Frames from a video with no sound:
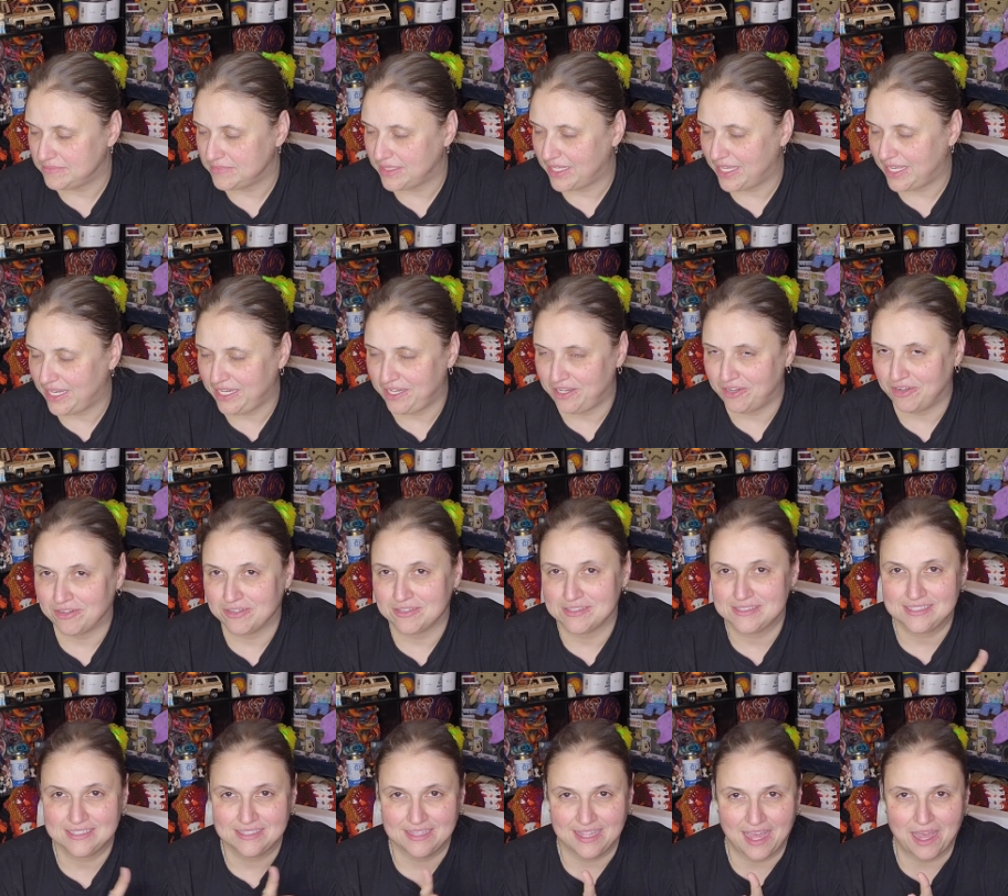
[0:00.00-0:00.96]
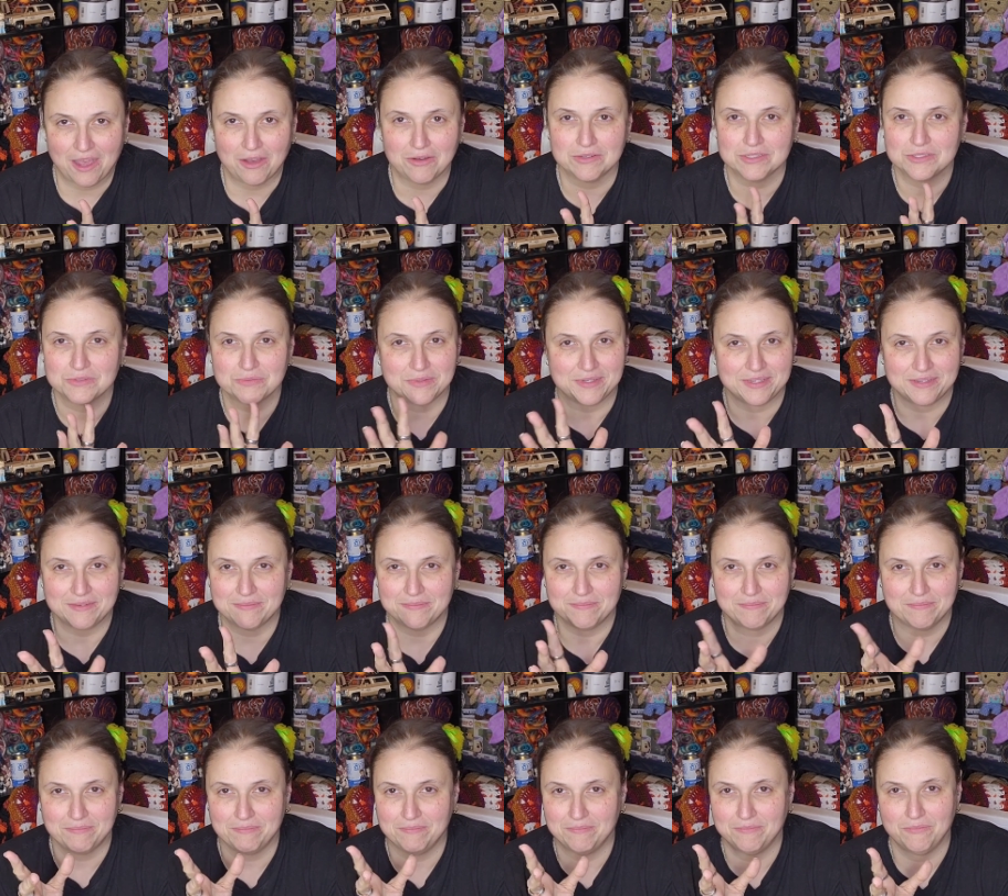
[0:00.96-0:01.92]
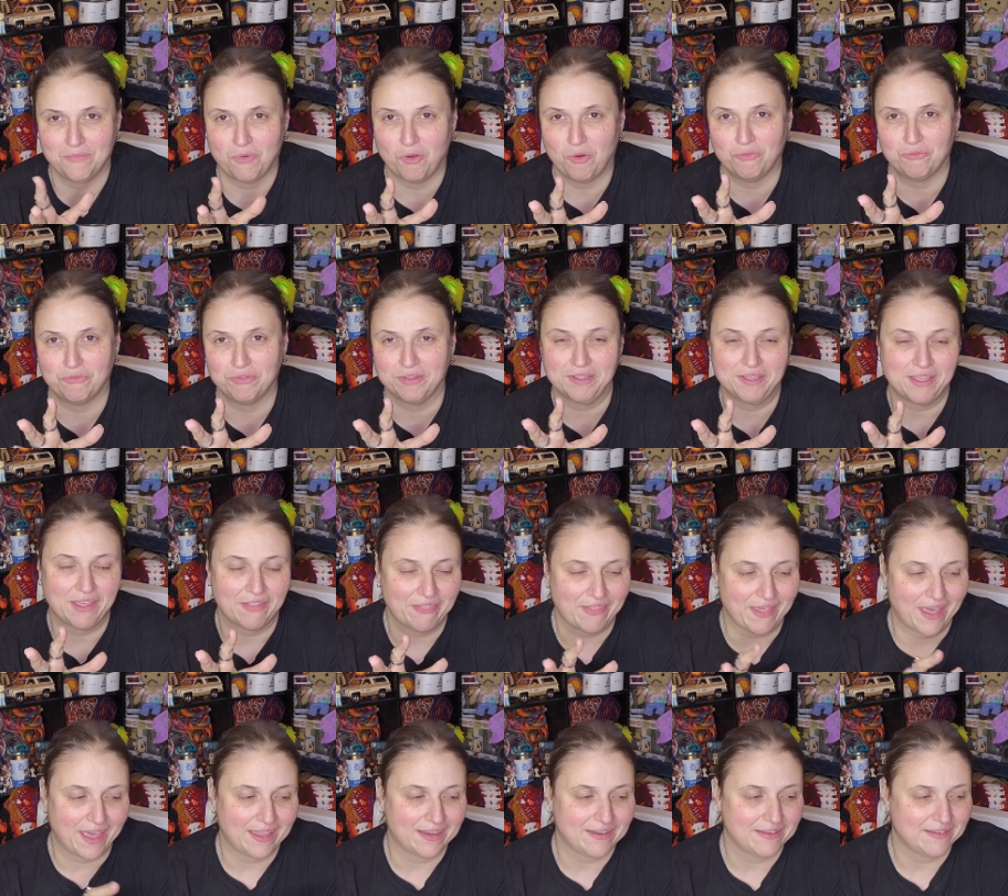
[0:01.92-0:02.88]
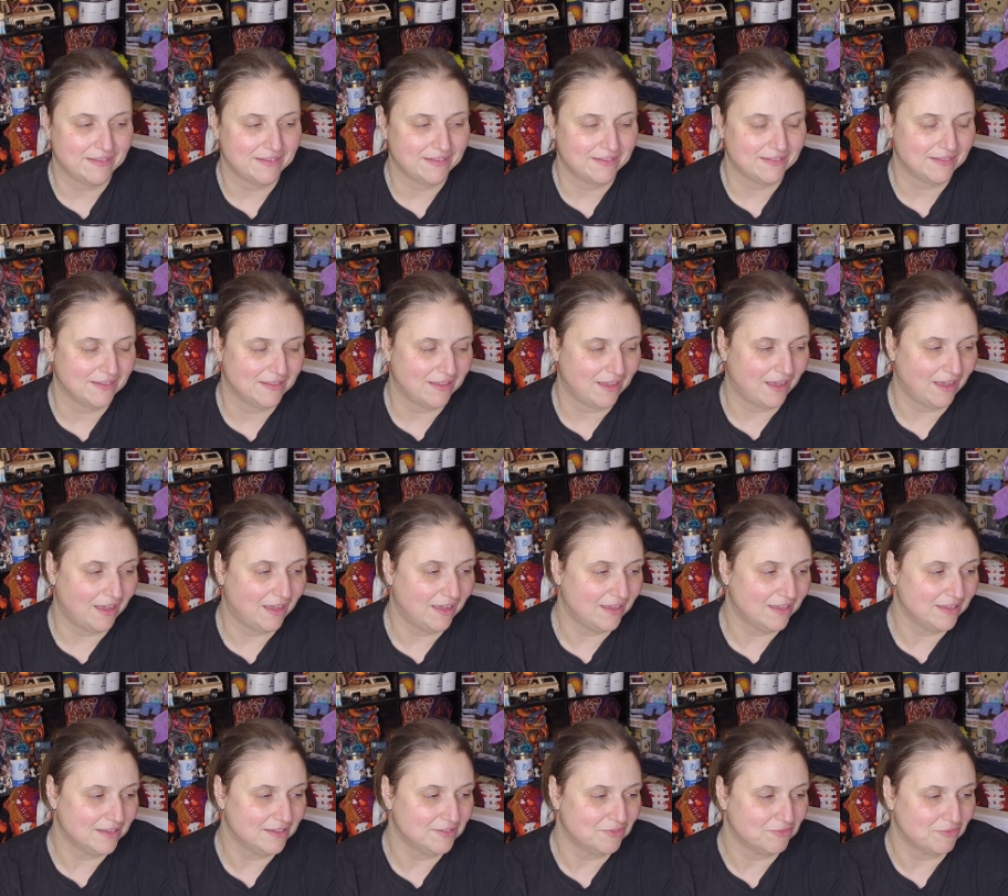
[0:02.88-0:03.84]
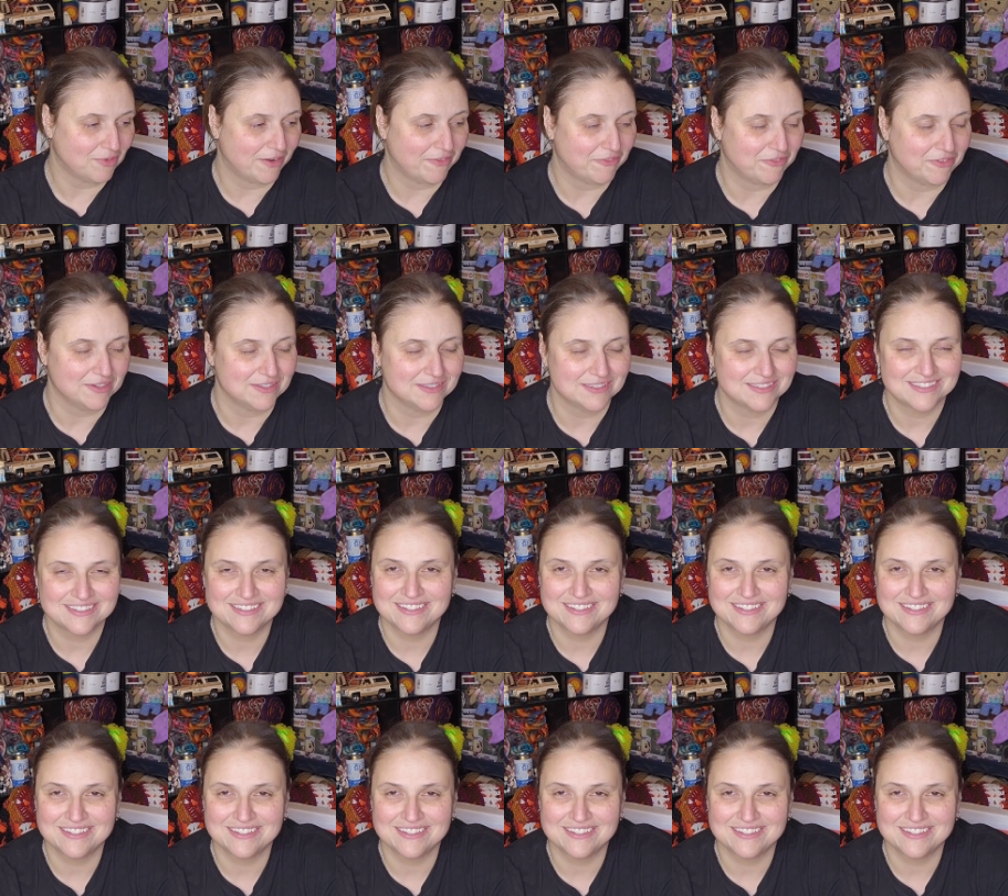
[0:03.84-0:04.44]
any nerds in the house would hopefully get that uh, reference.